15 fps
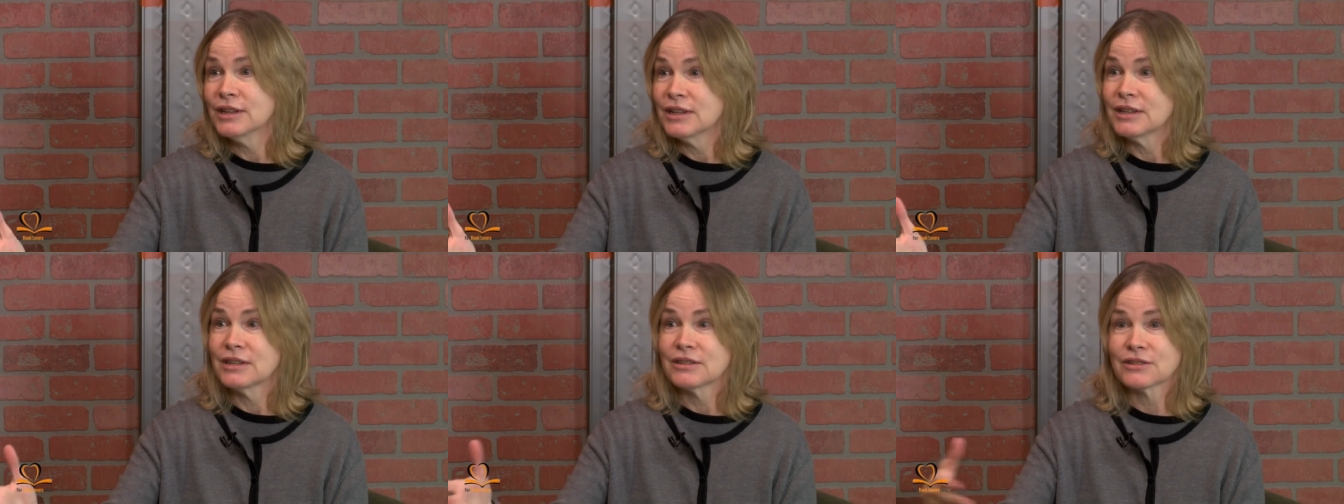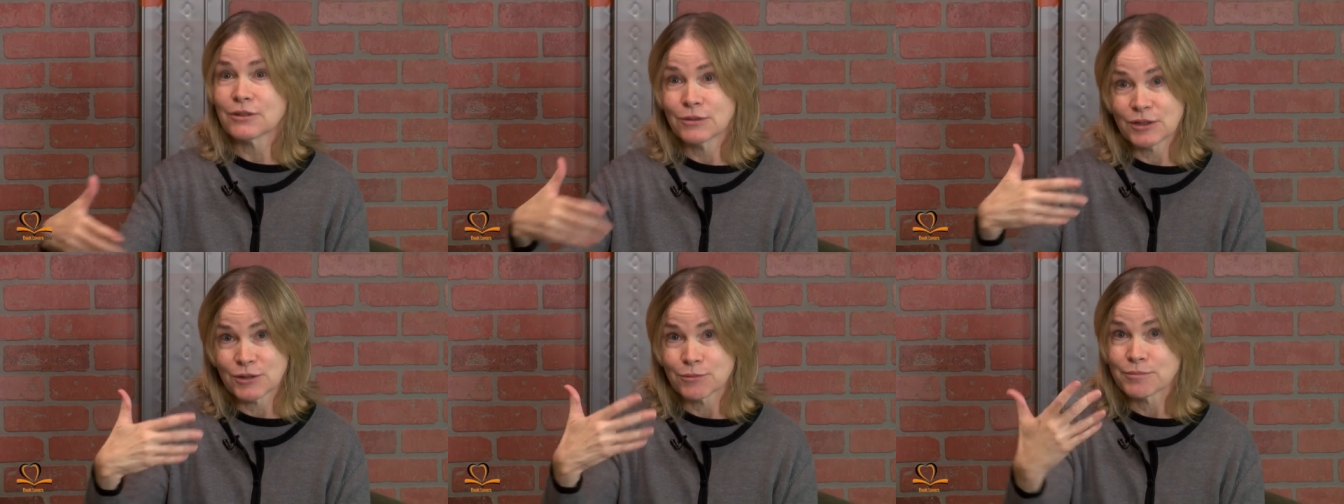Right. So
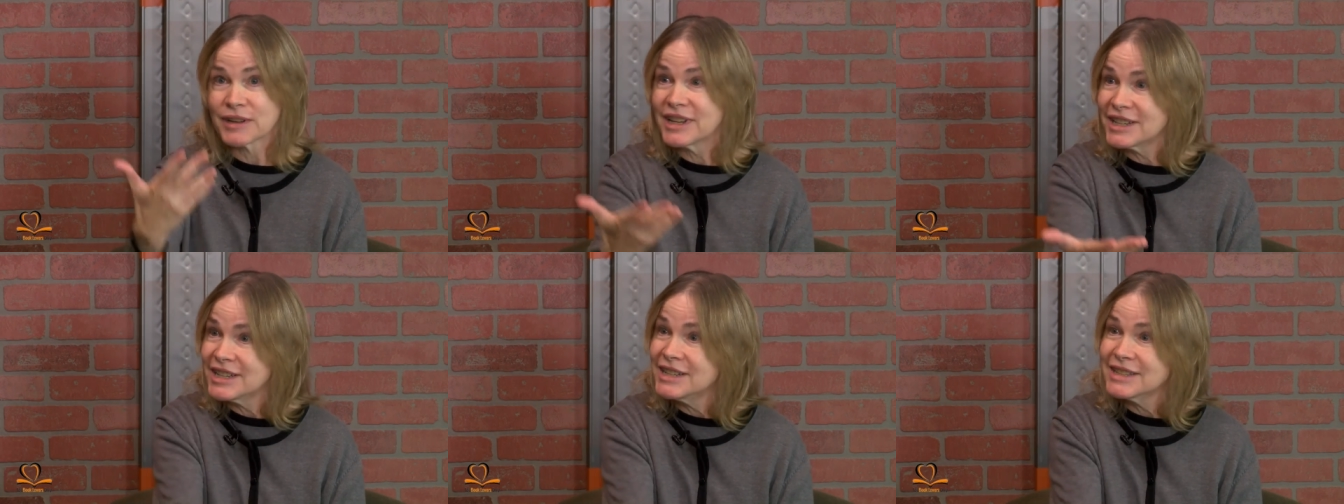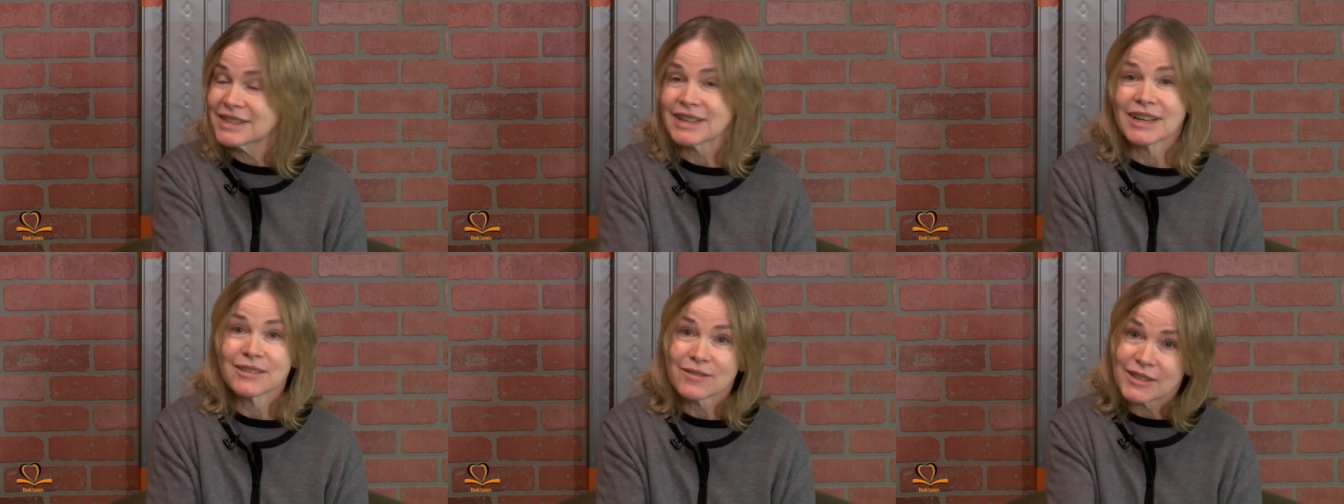it's a way,
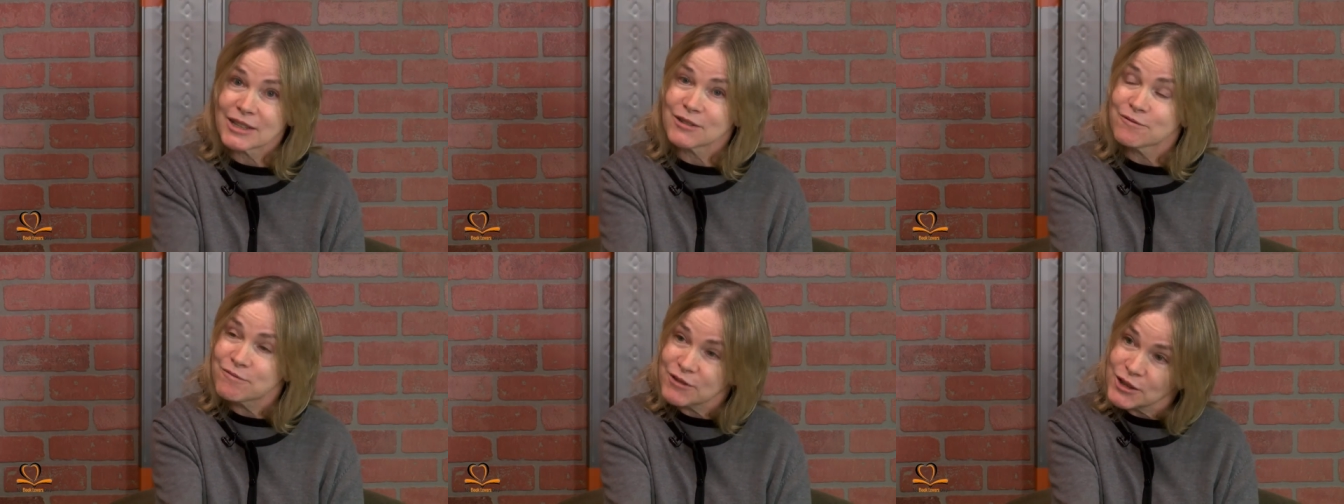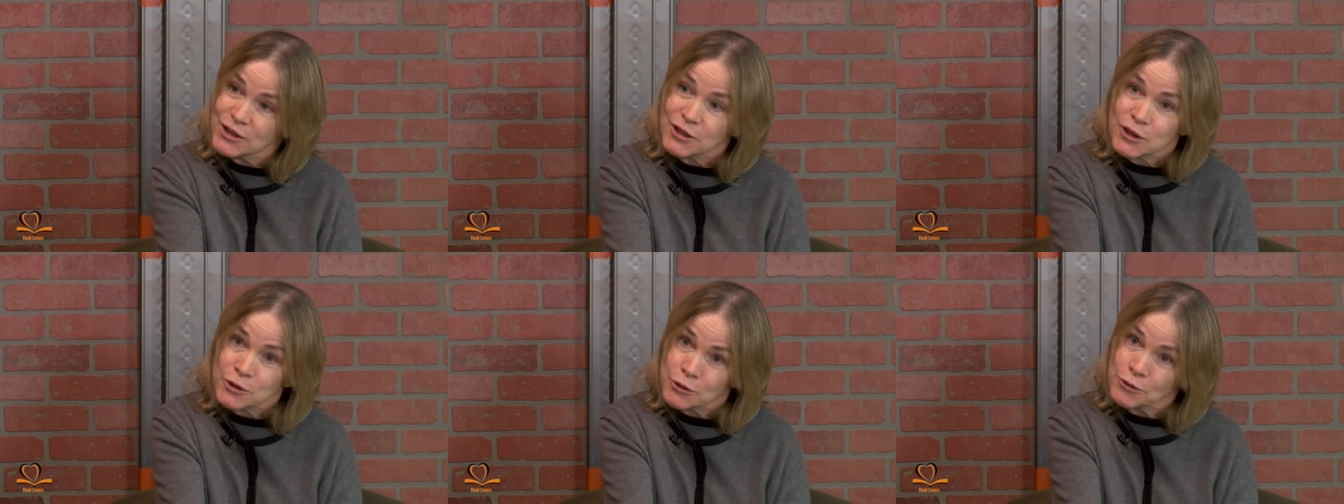kind of like a foot in
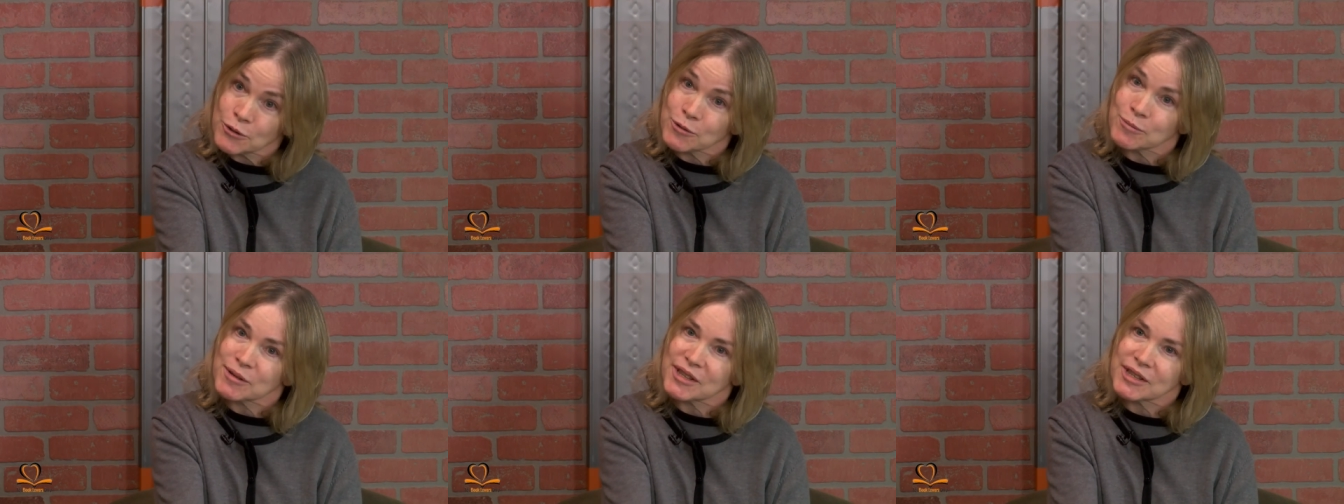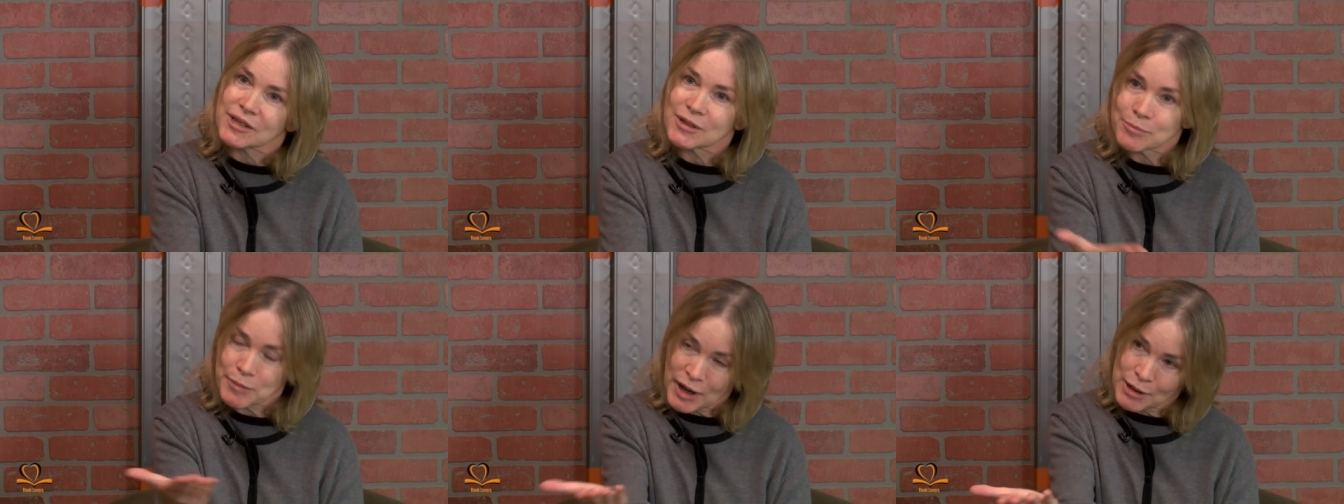the door with this
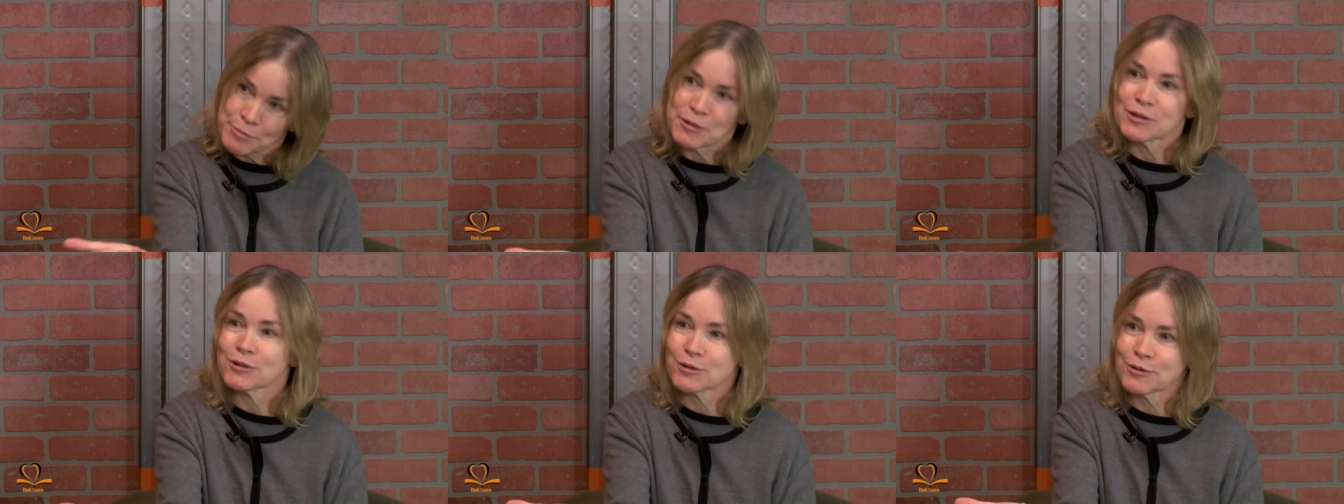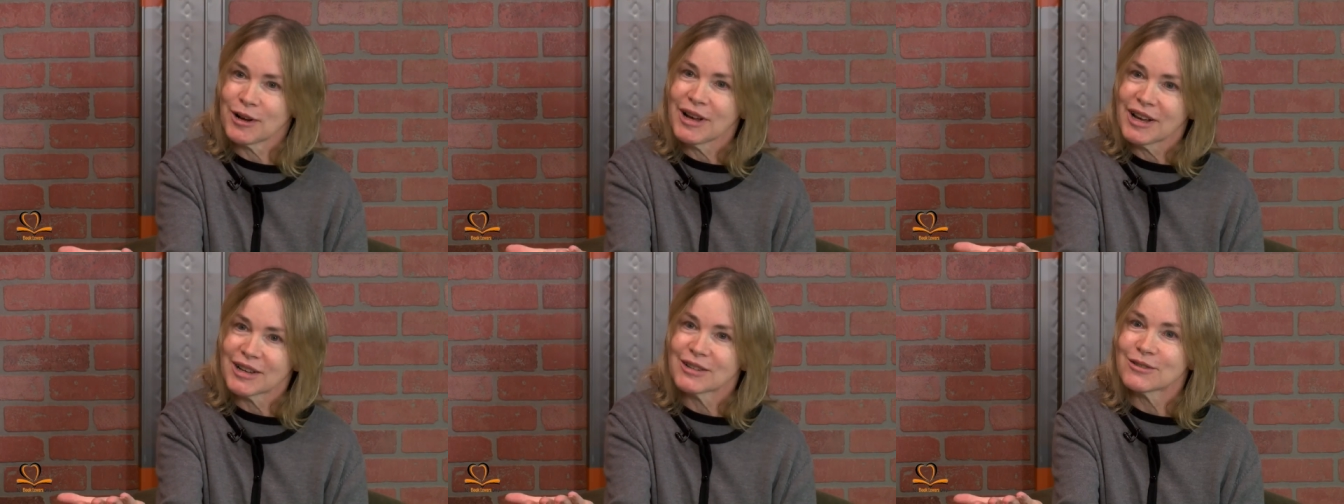popular
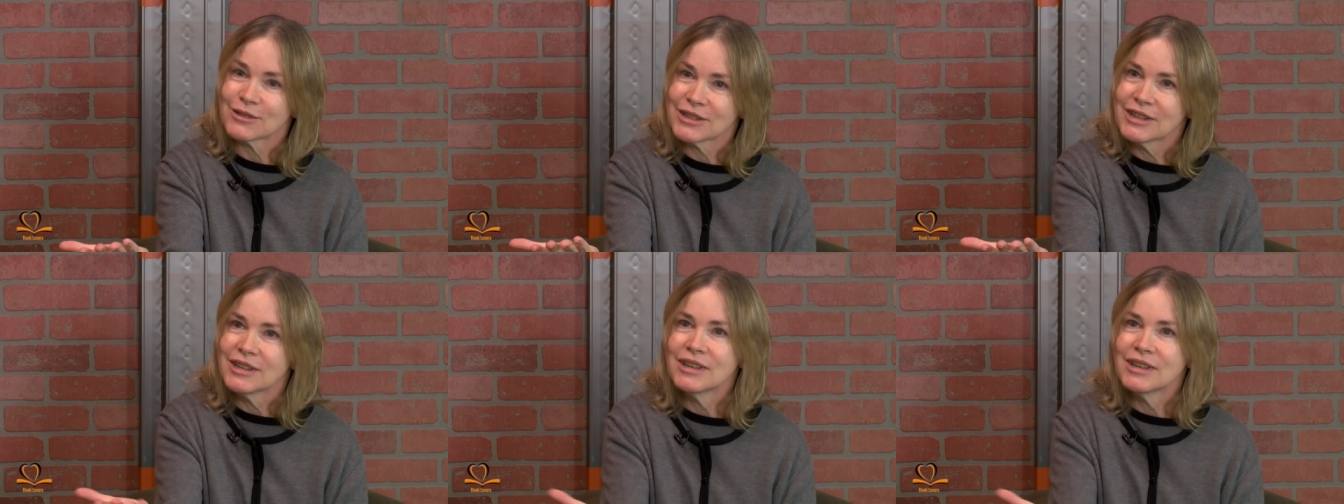crowd,